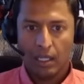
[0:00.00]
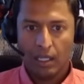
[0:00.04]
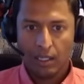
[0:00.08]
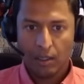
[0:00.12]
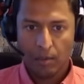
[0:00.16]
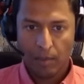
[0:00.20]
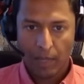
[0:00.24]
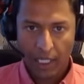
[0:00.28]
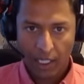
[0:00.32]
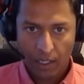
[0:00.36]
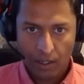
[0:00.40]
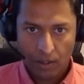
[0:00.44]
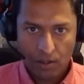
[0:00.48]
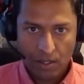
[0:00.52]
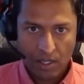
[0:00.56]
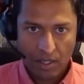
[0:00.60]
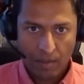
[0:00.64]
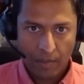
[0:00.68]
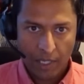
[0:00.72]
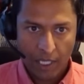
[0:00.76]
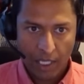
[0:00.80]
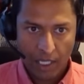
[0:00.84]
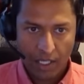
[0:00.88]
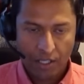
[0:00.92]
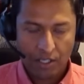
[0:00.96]
numerical
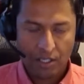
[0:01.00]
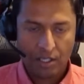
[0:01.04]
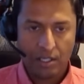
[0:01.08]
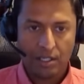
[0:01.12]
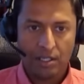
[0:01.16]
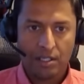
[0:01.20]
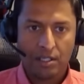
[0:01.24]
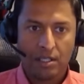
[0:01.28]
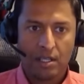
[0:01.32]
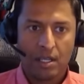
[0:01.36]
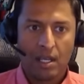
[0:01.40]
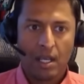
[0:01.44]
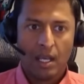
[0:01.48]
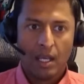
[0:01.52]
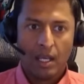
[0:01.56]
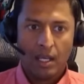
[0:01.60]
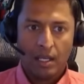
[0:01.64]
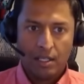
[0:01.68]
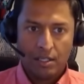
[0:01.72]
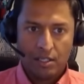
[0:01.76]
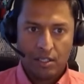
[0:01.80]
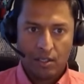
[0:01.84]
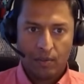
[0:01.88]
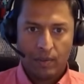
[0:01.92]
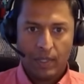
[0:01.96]
simulations
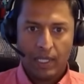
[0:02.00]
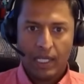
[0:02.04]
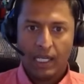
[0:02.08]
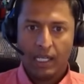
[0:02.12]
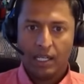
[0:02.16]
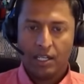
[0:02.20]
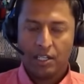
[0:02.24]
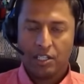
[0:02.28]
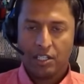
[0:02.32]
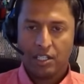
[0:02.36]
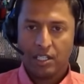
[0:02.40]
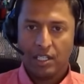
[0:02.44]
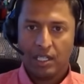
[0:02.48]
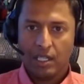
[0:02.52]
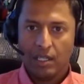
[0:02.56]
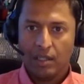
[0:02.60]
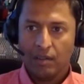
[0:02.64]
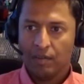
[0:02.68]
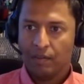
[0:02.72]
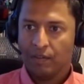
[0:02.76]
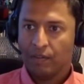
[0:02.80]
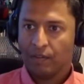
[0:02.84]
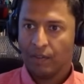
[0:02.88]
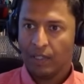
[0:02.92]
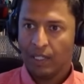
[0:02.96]
to really
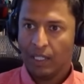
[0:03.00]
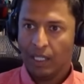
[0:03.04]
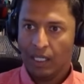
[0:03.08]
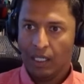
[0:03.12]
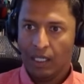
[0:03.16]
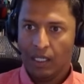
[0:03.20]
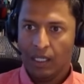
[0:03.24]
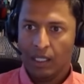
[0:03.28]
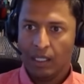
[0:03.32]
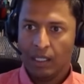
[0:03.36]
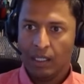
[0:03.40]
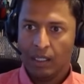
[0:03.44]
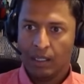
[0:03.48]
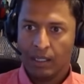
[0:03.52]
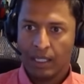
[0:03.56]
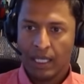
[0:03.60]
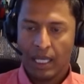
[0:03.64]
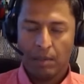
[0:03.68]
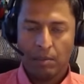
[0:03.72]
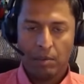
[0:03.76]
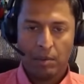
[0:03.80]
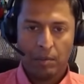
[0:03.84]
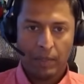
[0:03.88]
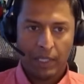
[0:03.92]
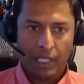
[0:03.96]
achieve uh,
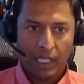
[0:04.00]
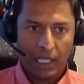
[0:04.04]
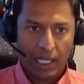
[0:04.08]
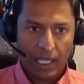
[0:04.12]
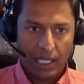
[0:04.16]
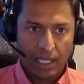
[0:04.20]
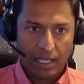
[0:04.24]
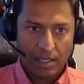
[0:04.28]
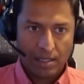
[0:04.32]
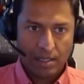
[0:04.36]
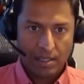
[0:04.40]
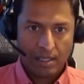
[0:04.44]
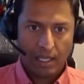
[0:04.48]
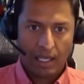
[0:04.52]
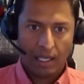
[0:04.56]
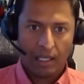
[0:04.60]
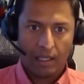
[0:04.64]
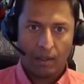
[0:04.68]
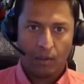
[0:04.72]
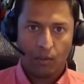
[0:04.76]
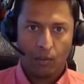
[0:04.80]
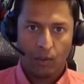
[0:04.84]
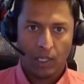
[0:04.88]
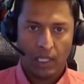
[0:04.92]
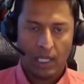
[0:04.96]
capabilities
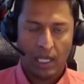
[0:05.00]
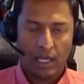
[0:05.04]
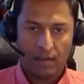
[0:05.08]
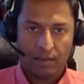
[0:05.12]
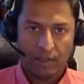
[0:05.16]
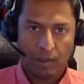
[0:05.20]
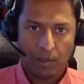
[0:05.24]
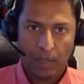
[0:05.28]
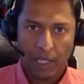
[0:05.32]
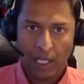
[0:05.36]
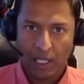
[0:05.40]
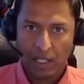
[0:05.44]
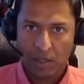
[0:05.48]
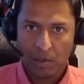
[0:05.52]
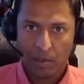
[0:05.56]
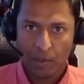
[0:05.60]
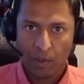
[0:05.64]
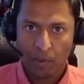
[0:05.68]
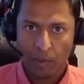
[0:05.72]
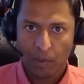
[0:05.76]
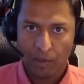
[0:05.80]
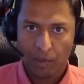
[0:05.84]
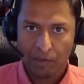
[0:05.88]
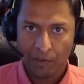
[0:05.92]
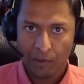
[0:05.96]
that were never
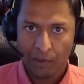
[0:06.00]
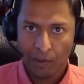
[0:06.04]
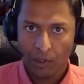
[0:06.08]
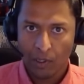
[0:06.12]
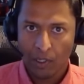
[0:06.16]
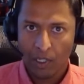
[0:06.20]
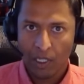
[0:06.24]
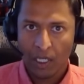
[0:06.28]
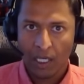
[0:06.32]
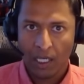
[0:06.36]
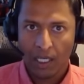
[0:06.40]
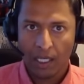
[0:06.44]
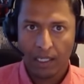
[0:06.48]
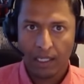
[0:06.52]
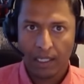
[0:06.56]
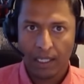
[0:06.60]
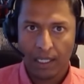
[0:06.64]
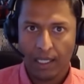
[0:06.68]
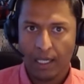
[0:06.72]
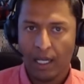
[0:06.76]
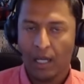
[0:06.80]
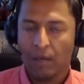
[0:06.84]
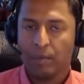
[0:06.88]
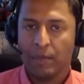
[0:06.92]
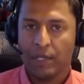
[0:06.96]
possible before and
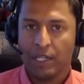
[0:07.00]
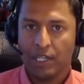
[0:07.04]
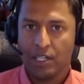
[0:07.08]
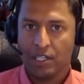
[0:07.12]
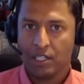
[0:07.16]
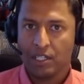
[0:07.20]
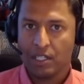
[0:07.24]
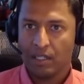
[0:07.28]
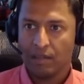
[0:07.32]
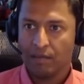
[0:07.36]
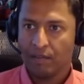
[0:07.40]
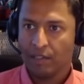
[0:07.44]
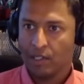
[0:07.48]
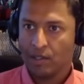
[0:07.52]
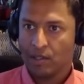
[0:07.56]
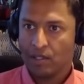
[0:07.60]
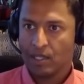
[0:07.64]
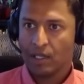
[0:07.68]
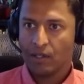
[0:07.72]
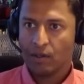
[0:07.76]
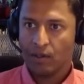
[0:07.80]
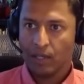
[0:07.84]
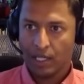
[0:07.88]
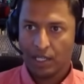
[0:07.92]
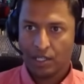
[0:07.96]
cannot be achieved
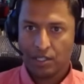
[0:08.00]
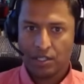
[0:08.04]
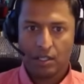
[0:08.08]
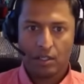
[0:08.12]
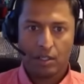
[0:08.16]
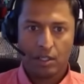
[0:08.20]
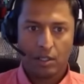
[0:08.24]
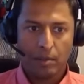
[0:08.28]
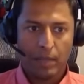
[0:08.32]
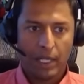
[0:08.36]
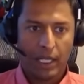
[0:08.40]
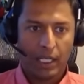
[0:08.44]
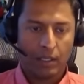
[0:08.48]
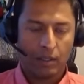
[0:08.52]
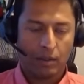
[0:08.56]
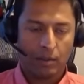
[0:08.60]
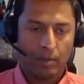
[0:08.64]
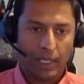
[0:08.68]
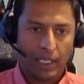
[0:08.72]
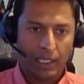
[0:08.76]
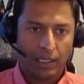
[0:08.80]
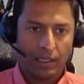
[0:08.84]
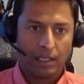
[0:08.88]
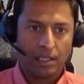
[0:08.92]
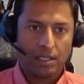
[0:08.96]
using traditional numerical
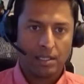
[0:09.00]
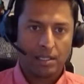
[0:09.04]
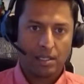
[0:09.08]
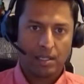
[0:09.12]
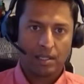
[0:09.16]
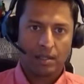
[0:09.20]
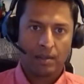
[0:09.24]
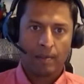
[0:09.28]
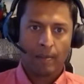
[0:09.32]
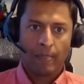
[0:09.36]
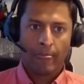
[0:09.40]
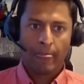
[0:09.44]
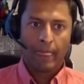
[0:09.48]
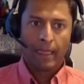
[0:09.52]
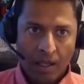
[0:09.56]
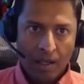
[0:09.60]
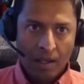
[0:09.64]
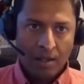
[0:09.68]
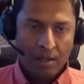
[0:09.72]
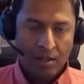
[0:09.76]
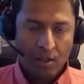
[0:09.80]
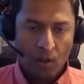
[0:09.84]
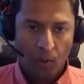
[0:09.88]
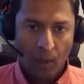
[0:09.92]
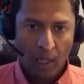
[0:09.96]
methods.
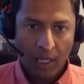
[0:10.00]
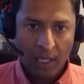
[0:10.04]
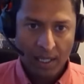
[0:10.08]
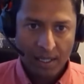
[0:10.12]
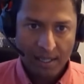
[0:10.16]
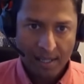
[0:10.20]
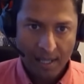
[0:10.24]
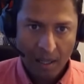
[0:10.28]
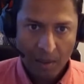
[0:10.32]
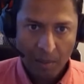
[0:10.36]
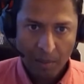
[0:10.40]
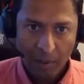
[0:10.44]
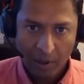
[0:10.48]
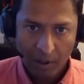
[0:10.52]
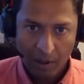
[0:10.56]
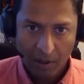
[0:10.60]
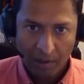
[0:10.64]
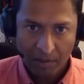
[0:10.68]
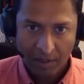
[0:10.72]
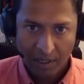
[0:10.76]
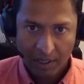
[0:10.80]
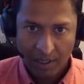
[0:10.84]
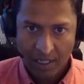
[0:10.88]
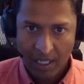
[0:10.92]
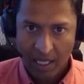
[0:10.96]
So, one example
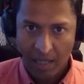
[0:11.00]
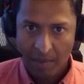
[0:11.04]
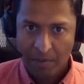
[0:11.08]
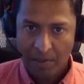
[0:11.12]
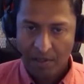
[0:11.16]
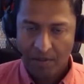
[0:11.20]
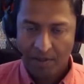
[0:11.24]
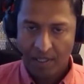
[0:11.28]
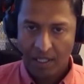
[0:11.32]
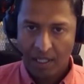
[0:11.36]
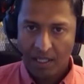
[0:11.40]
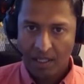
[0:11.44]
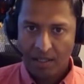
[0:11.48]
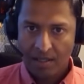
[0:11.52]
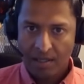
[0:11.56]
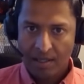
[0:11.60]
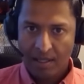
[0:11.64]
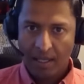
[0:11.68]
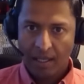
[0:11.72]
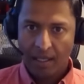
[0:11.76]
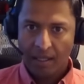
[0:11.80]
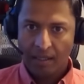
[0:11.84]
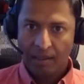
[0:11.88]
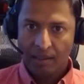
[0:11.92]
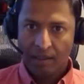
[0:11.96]
of the types of things
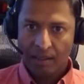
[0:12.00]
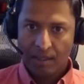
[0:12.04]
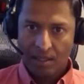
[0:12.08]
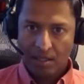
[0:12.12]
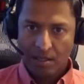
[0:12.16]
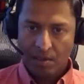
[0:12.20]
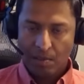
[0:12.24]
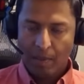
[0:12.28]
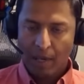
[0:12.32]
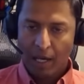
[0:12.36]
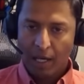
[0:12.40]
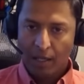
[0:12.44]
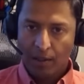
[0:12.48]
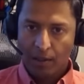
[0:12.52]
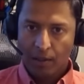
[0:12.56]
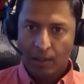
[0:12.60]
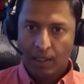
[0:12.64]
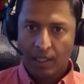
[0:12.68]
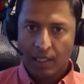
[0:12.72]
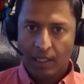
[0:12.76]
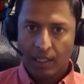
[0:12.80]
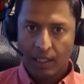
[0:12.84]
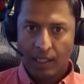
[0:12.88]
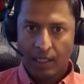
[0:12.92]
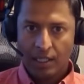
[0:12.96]
that this model
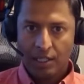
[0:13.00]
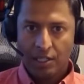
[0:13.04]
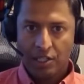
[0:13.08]
can